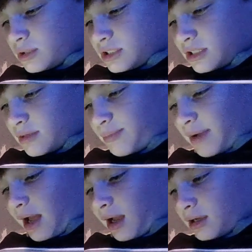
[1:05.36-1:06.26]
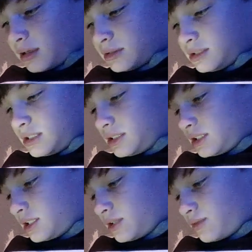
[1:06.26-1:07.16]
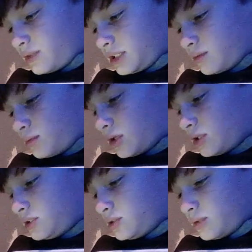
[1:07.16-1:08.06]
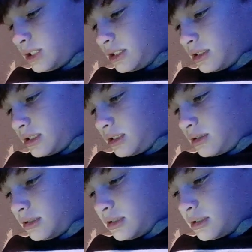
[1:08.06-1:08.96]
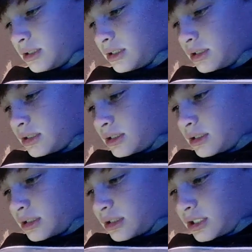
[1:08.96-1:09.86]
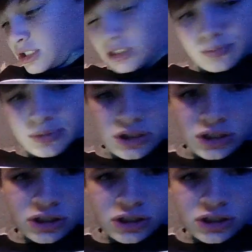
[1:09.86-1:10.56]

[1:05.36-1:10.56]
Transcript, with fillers: into the back, since I didn't really want to do anything, I just put